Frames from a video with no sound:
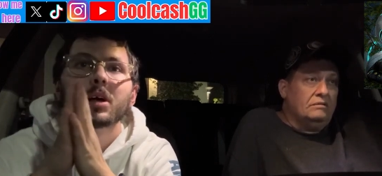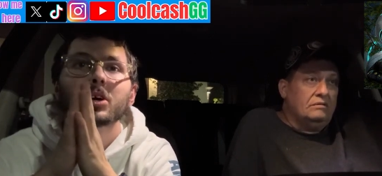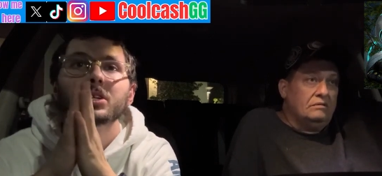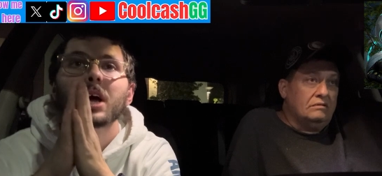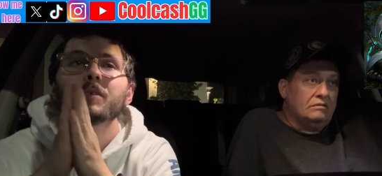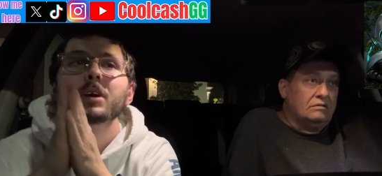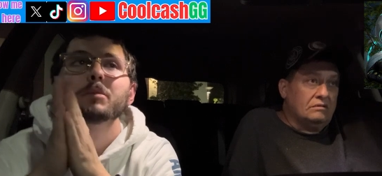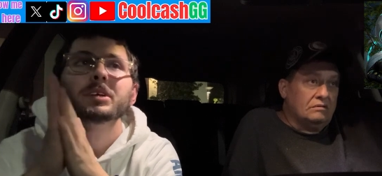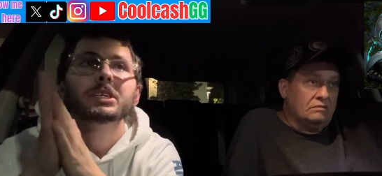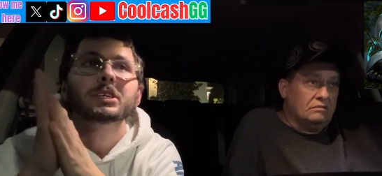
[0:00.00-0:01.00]
Speaker 1: there's definitely going
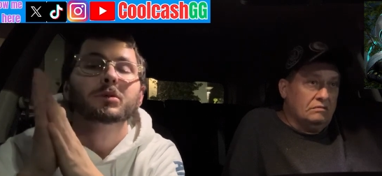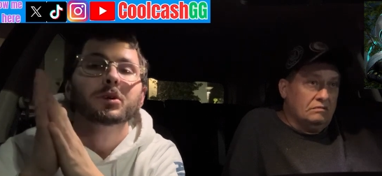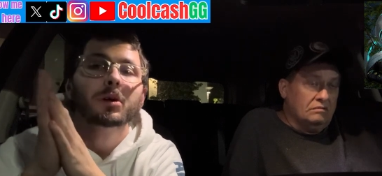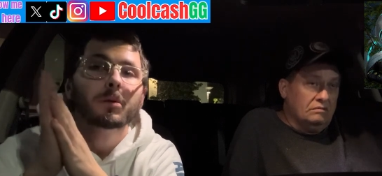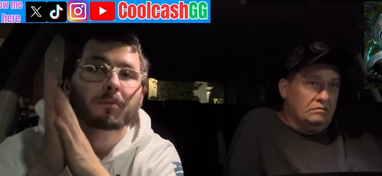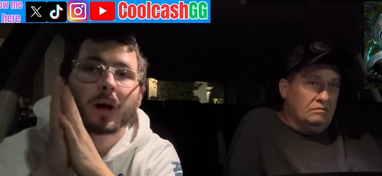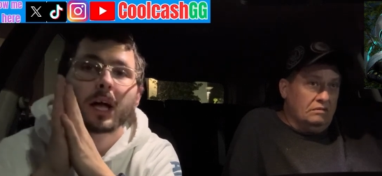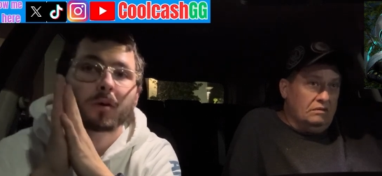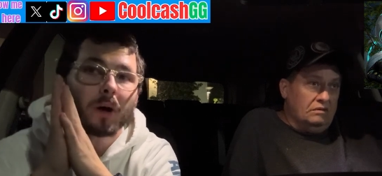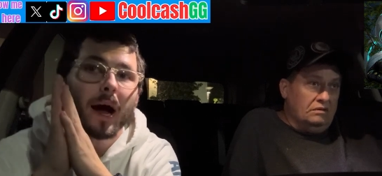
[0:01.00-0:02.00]
to be scenes where you're going to probably
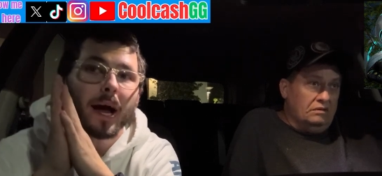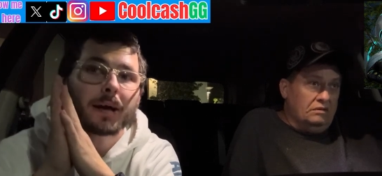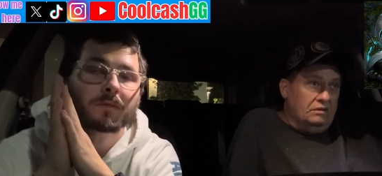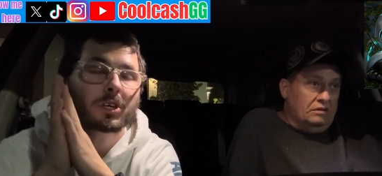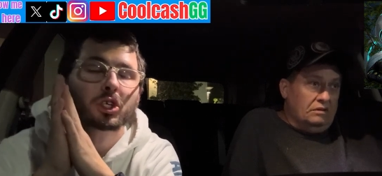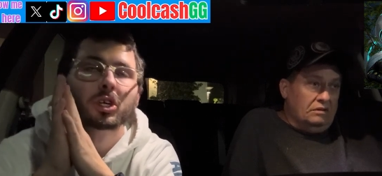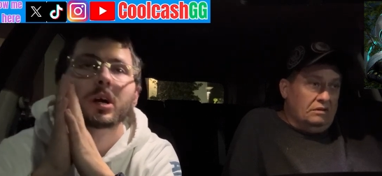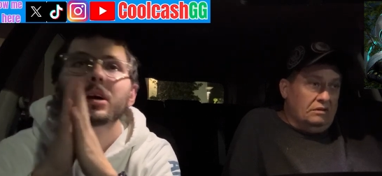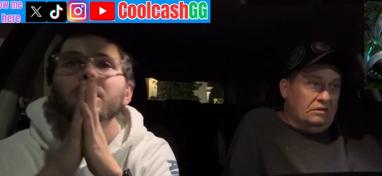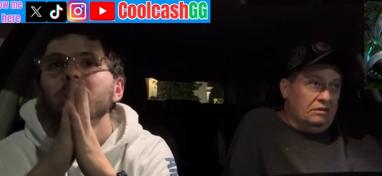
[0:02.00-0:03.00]
cry, for
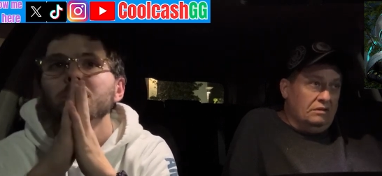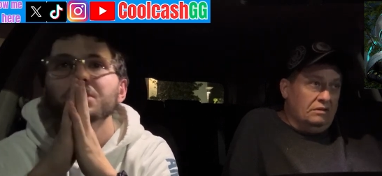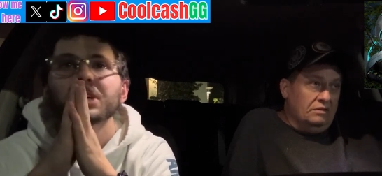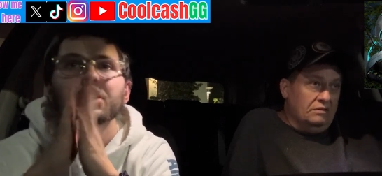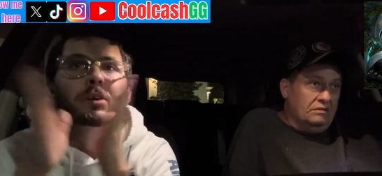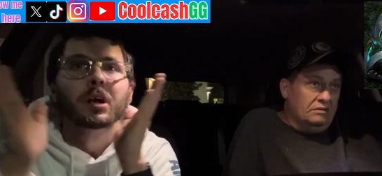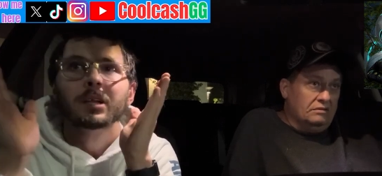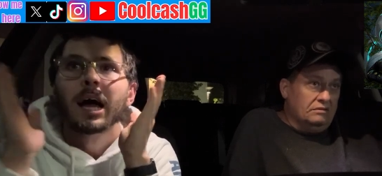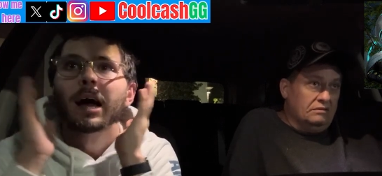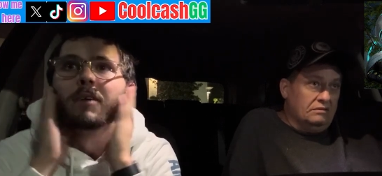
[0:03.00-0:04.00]
sure. Some scenes where you're going to
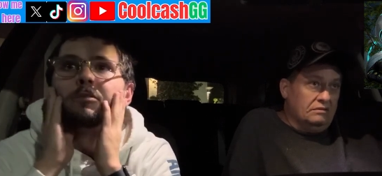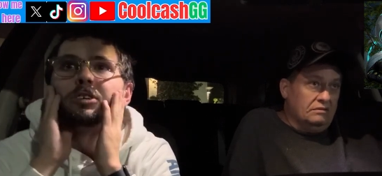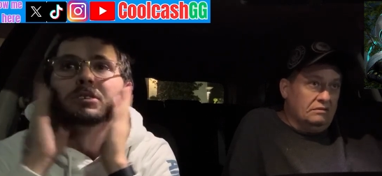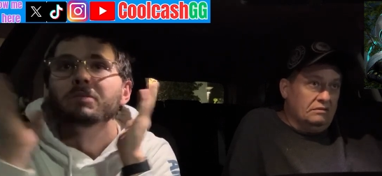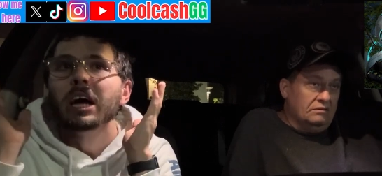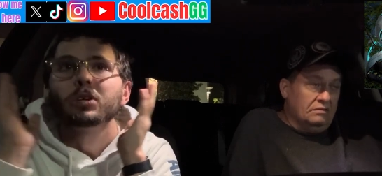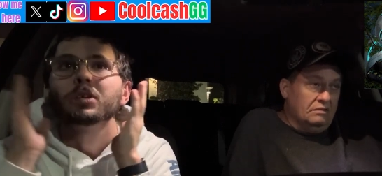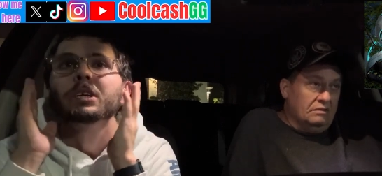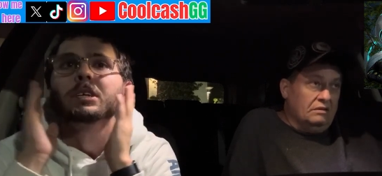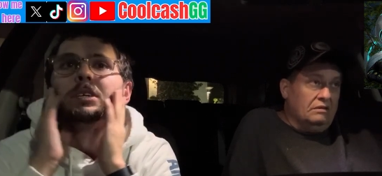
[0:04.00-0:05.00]
laugh, just naturally,
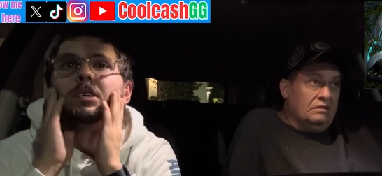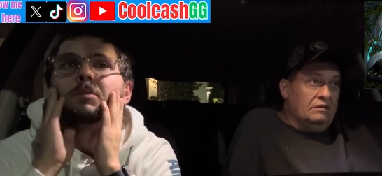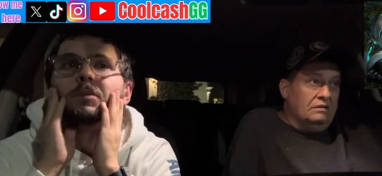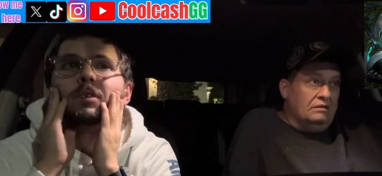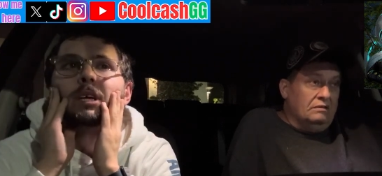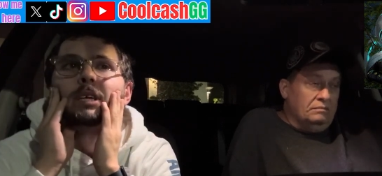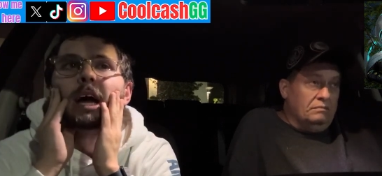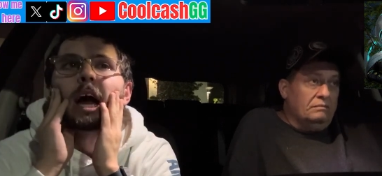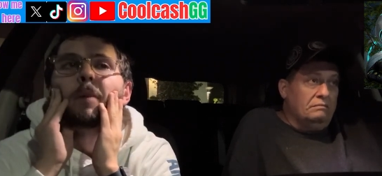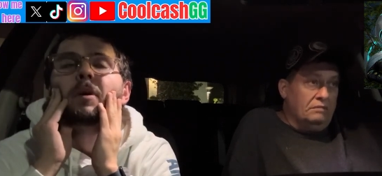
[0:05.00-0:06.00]
because there's some things that
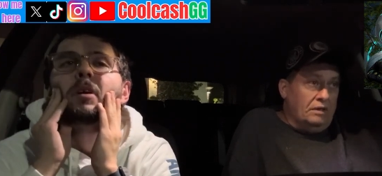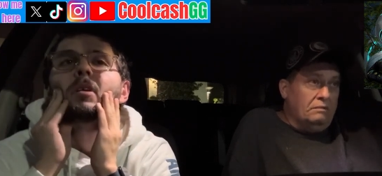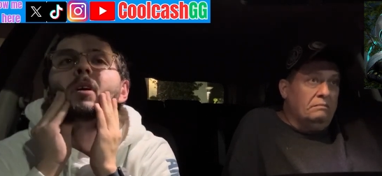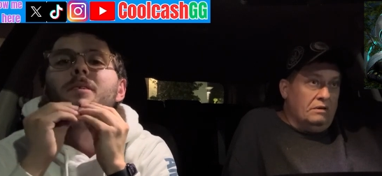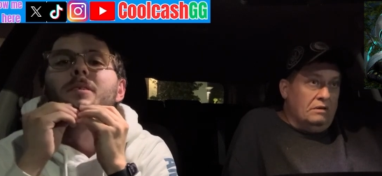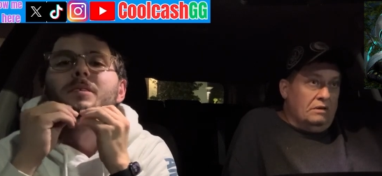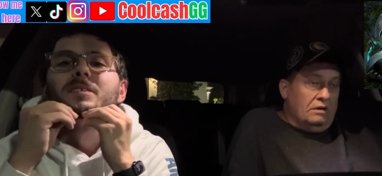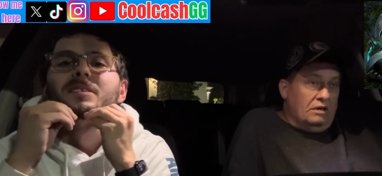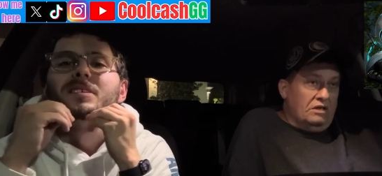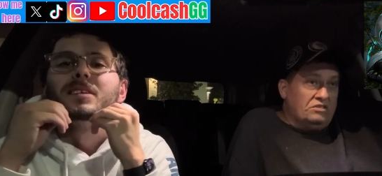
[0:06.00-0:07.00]
Speaker 2: happened.
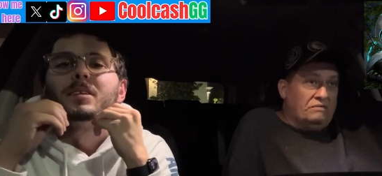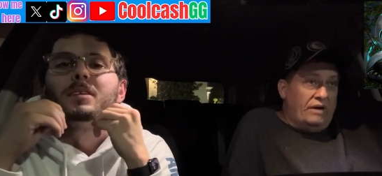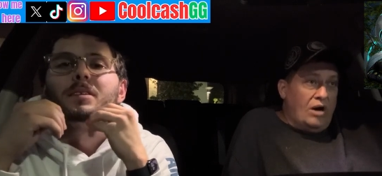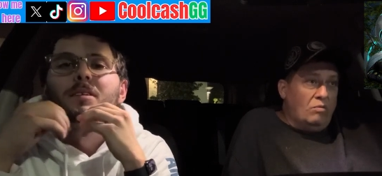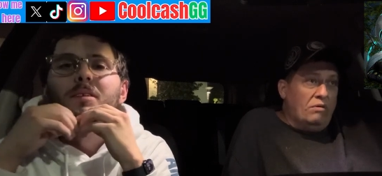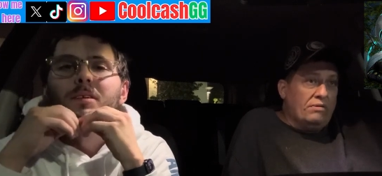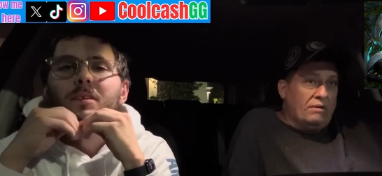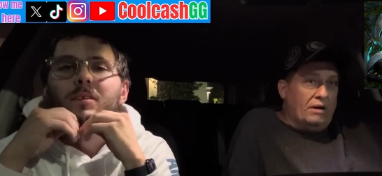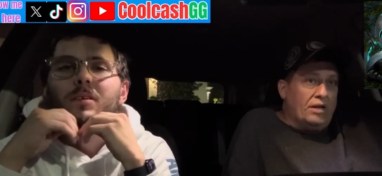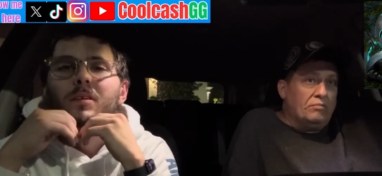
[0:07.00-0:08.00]
It's a very well
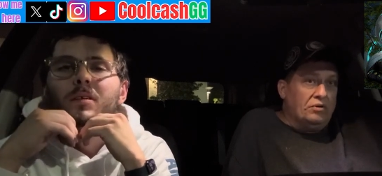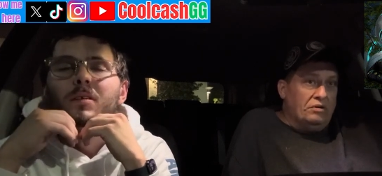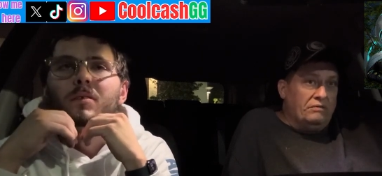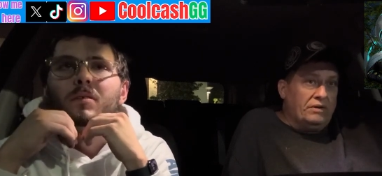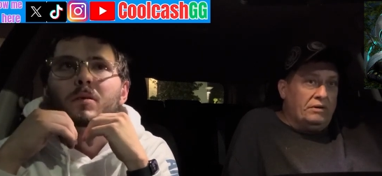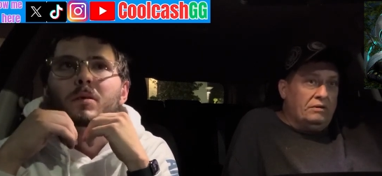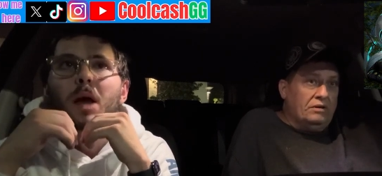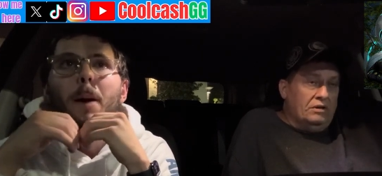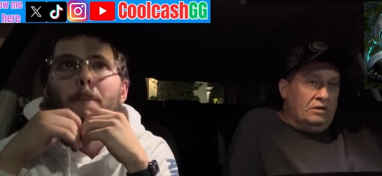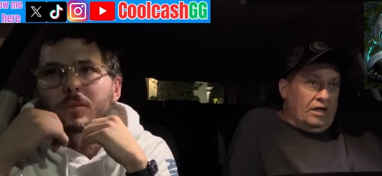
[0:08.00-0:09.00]
thought out movie.
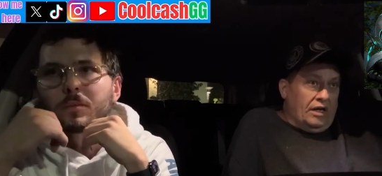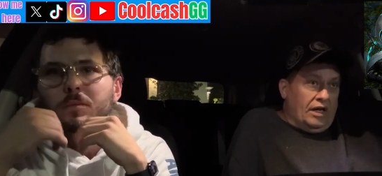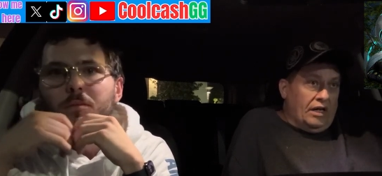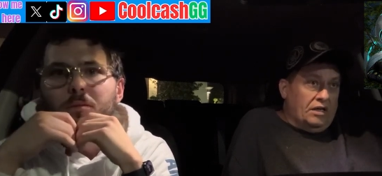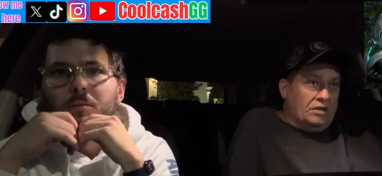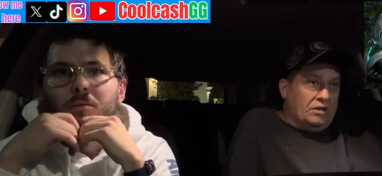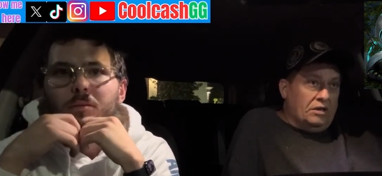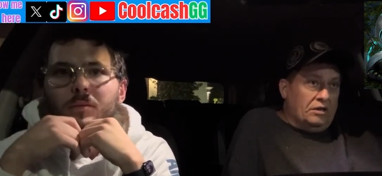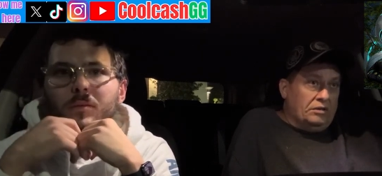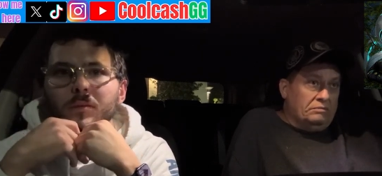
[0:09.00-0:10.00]
Speaker 1: Yeah.
Speaker 2: And
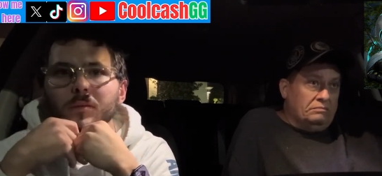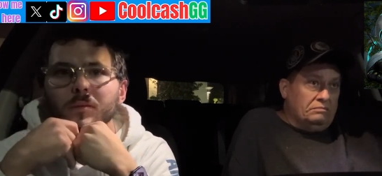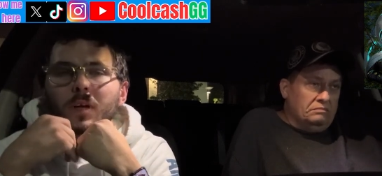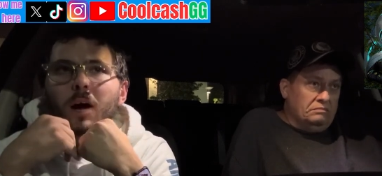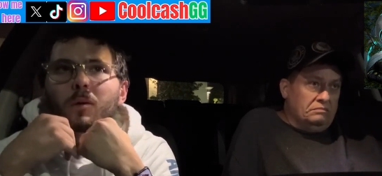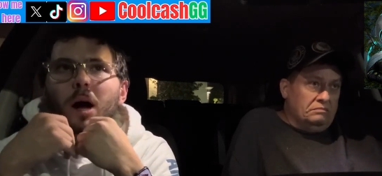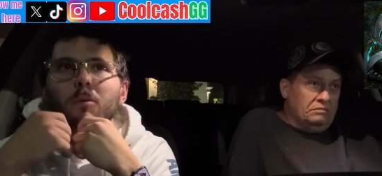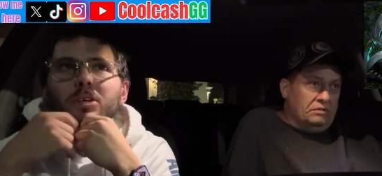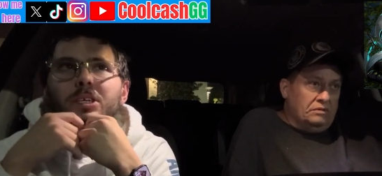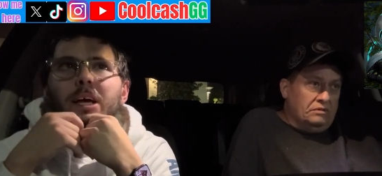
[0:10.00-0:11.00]
um
Speaker 1: I, w I
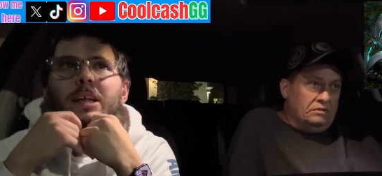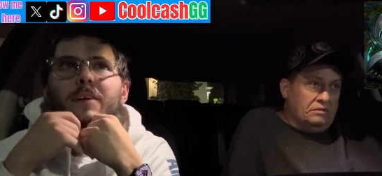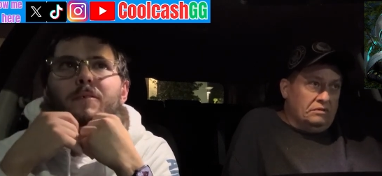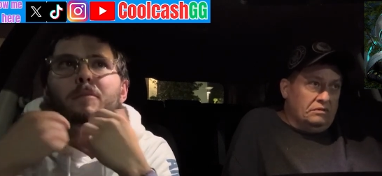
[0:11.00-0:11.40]
will say that for